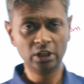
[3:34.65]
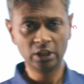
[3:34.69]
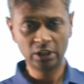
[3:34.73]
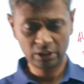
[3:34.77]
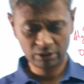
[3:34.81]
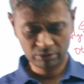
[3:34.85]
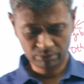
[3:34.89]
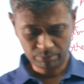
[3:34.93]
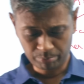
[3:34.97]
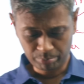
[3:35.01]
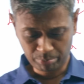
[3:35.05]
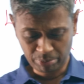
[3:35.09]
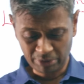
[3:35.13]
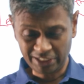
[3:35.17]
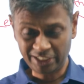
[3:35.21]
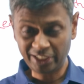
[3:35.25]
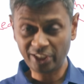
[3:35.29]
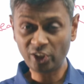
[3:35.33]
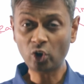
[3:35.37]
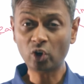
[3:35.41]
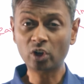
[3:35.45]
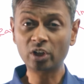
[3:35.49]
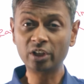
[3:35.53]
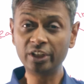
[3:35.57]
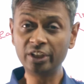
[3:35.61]
is
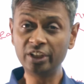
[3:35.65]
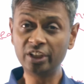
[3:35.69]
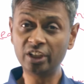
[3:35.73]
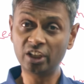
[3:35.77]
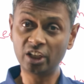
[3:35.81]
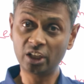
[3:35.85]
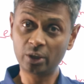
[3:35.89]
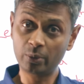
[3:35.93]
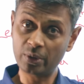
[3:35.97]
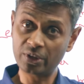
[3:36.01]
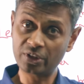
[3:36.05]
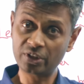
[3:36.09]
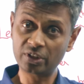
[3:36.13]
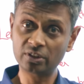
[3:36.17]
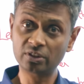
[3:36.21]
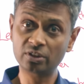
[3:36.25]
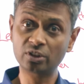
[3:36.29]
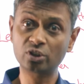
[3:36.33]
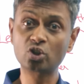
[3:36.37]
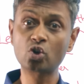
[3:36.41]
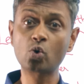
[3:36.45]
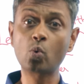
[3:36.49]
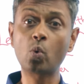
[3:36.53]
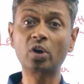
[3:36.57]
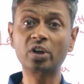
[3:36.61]
building on linear equations,
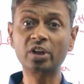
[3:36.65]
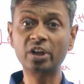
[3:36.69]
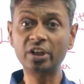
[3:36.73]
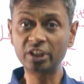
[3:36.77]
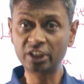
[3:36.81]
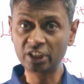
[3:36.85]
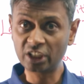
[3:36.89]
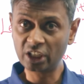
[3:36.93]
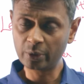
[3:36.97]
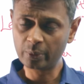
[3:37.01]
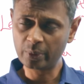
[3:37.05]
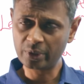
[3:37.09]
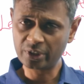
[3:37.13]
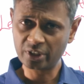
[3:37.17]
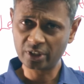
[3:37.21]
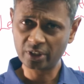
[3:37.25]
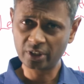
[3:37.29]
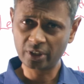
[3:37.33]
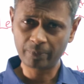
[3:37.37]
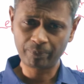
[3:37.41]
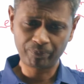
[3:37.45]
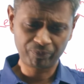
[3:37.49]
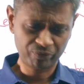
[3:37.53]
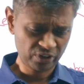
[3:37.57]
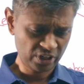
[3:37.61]
quadratic
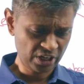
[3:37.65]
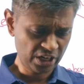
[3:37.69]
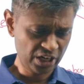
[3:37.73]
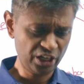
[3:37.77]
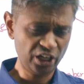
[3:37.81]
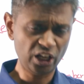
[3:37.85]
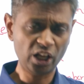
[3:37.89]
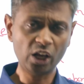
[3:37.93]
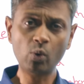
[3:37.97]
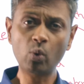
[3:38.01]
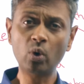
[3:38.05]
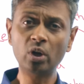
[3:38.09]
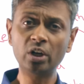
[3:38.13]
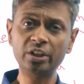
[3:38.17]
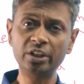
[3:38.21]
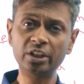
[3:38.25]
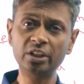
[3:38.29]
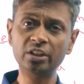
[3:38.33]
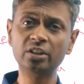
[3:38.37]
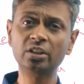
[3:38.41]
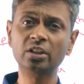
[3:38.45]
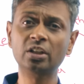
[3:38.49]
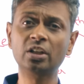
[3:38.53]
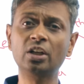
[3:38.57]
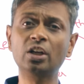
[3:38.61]
equations,
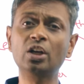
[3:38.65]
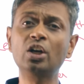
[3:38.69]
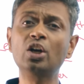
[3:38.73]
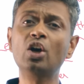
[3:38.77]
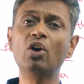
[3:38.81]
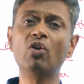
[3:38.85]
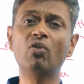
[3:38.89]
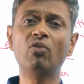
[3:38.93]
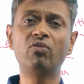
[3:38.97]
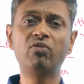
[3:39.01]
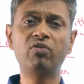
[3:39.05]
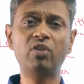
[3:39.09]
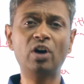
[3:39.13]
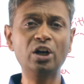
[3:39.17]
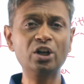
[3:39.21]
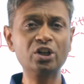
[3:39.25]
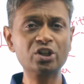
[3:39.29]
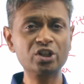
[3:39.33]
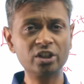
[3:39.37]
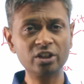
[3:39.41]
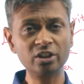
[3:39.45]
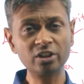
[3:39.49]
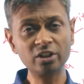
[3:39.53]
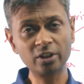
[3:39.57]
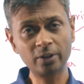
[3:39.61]
inequalities,
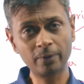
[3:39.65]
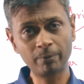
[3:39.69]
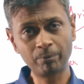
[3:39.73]
functions,